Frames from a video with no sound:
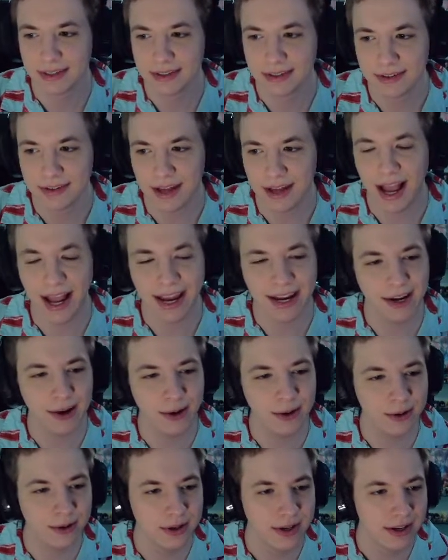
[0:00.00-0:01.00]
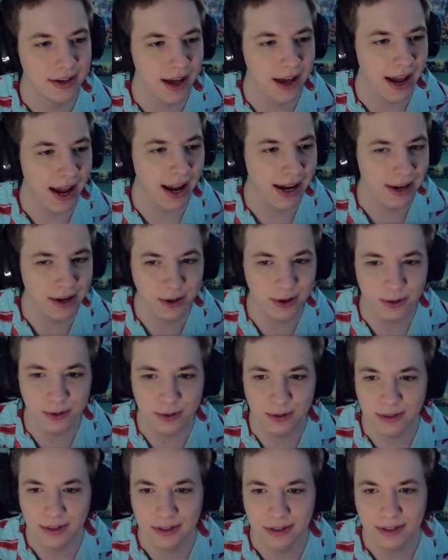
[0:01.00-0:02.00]
I ain't no, I ain't
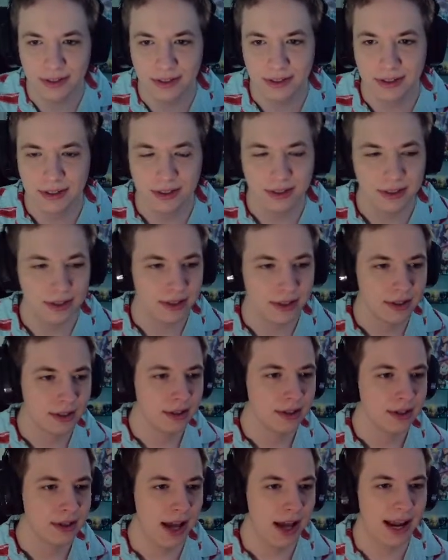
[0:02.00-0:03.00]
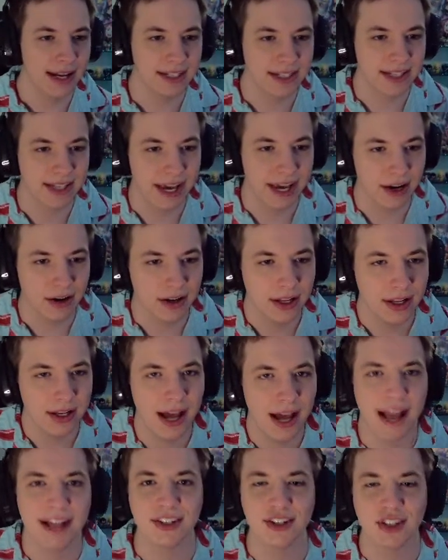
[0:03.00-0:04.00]
no, I ain't scared.
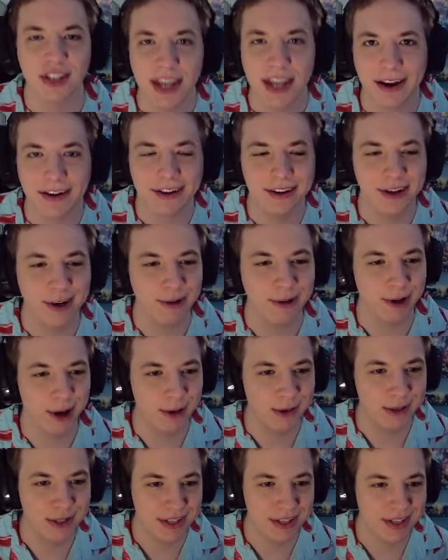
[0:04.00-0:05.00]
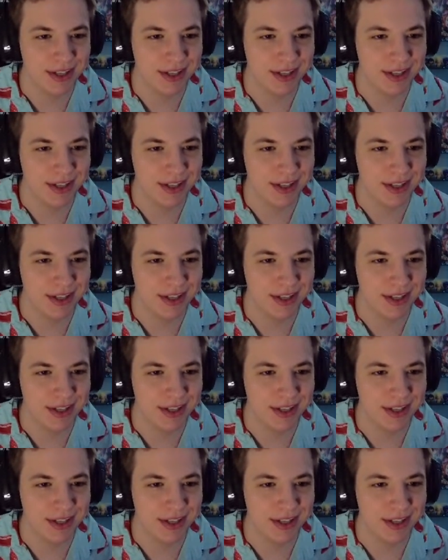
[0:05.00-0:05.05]
I ain't scared of no ghosts.